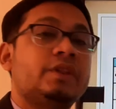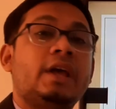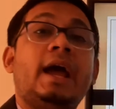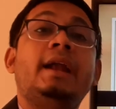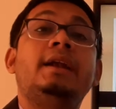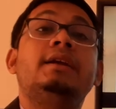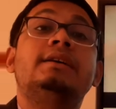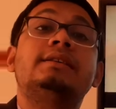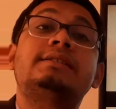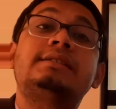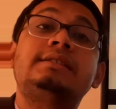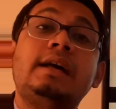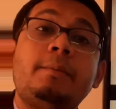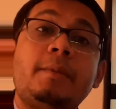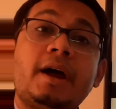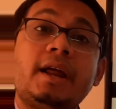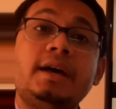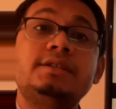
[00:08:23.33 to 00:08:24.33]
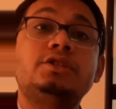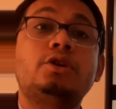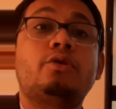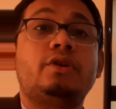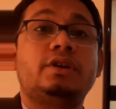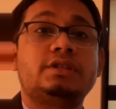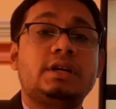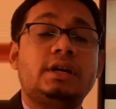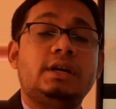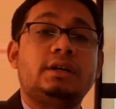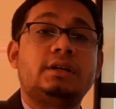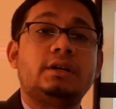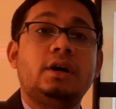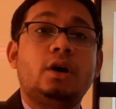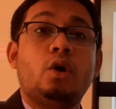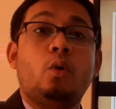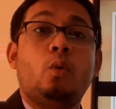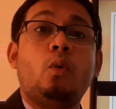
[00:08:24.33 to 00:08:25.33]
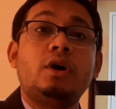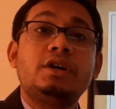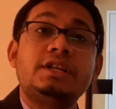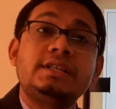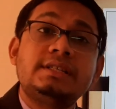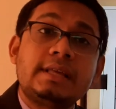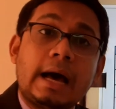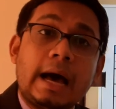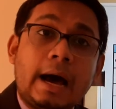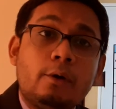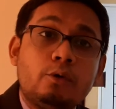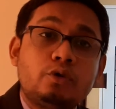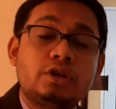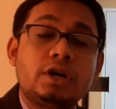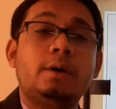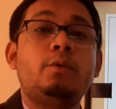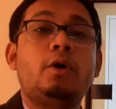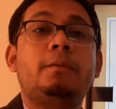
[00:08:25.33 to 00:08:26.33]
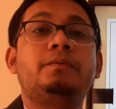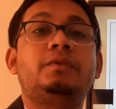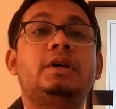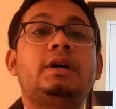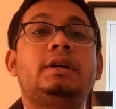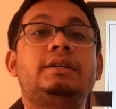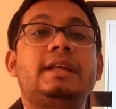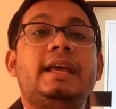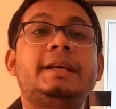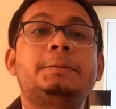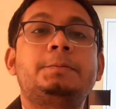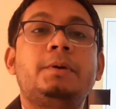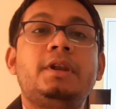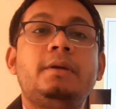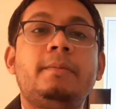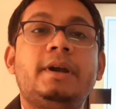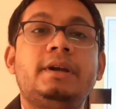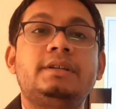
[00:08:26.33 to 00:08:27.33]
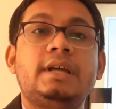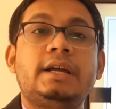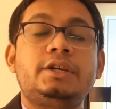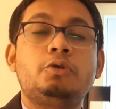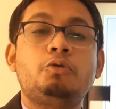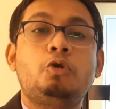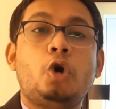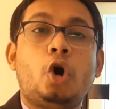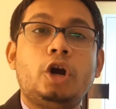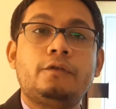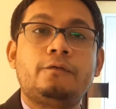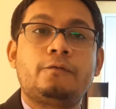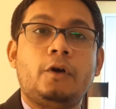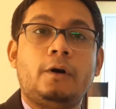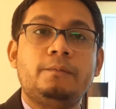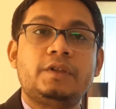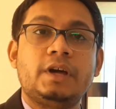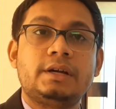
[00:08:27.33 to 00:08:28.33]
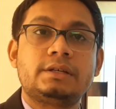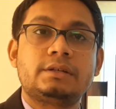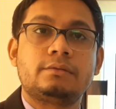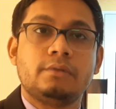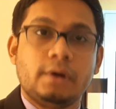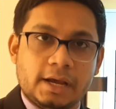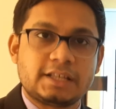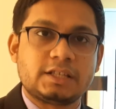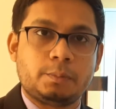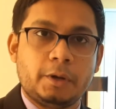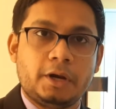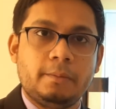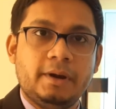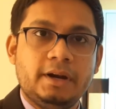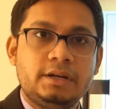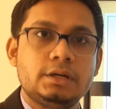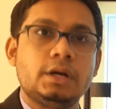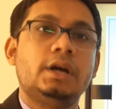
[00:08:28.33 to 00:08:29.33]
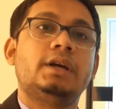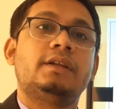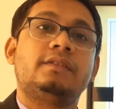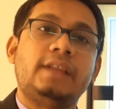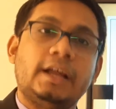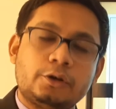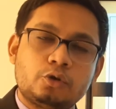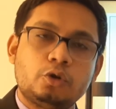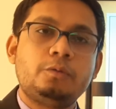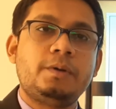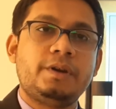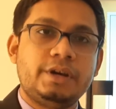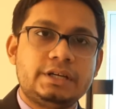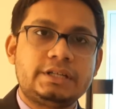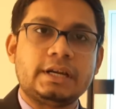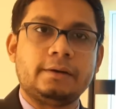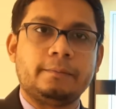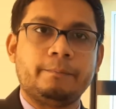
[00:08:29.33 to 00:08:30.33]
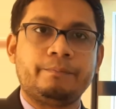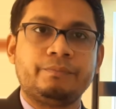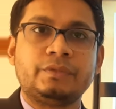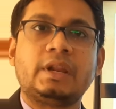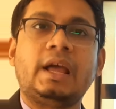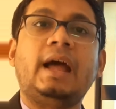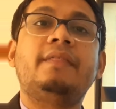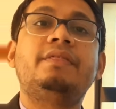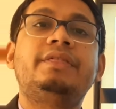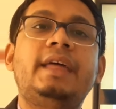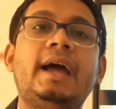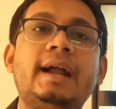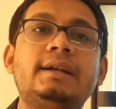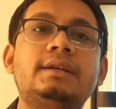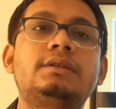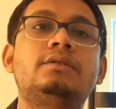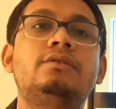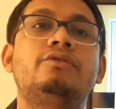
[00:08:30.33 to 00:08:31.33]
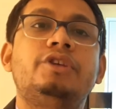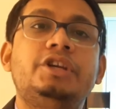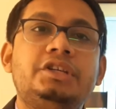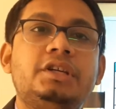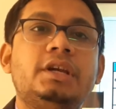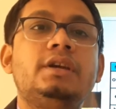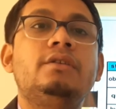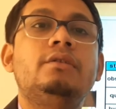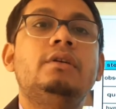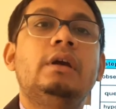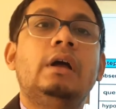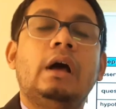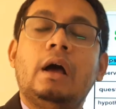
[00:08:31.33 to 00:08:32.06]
and summarize your result. What is the outcome of that experiment that you got from that experiment? That should be written, and that written